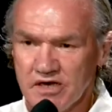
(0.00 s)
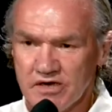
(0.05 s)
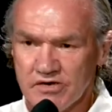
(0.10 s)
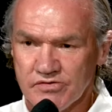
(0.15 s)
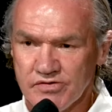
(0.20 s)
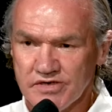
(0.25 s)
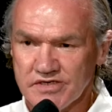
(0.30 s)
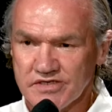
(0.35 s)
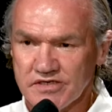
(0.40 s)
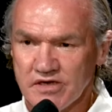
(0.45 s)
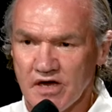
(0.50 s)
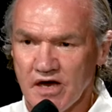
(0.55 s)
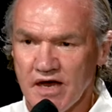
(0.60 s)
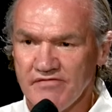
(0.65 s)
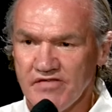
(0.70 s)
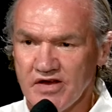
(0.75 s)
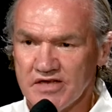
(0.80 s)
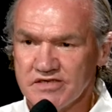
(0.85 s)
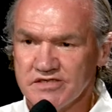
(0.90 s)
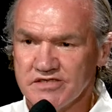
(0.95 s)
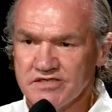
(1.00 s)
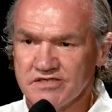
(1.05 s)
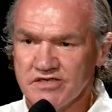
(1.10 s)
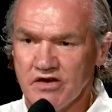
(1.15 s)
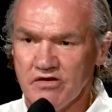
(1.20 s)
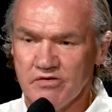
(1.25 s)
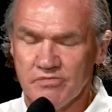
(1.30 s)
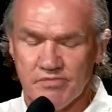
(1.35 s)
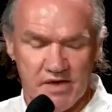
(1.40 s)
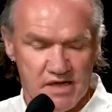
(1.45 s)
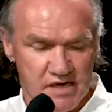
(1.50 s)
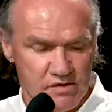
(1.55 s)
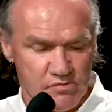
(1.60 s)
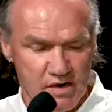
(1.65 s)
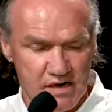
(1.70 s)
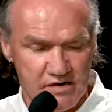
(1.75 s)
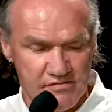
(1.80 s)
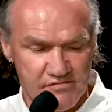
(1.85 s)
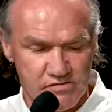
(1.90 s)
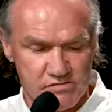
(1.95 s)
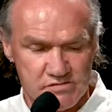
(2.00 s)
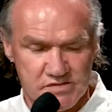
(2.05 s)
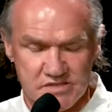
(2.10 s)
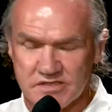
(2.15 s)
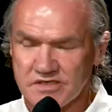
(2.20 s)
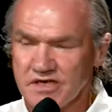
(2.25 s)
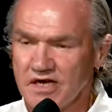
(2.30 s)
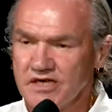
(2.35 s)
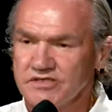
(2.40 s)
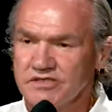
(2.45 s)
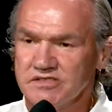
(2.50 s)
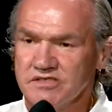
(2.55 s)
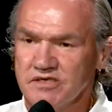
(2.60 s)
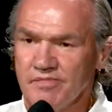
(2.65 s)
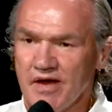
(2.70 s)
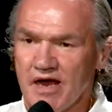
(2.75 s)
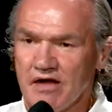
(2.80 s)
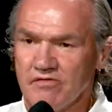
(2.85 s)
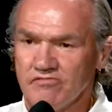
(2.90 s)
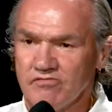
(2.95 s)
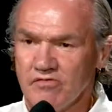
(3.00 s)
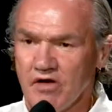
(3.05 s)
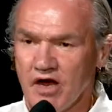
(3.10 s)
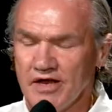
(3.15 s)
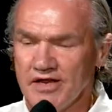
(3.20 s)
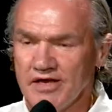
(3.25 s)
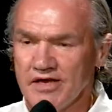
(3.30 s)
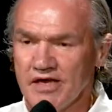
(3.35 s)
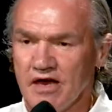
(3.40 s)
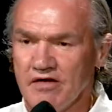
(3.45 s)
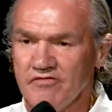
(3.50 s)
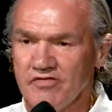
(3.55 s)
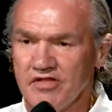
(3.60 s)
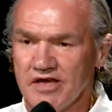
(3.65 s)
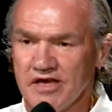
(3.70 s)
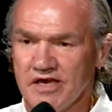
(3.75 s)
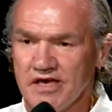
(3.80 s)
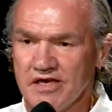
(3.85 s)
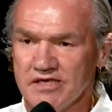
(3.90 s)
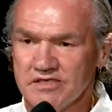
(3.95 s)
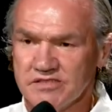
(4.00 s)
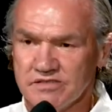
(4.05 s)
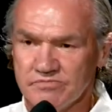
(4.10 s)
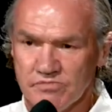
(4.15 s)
Chris and I have had so many wonderful discussions about writing over the years,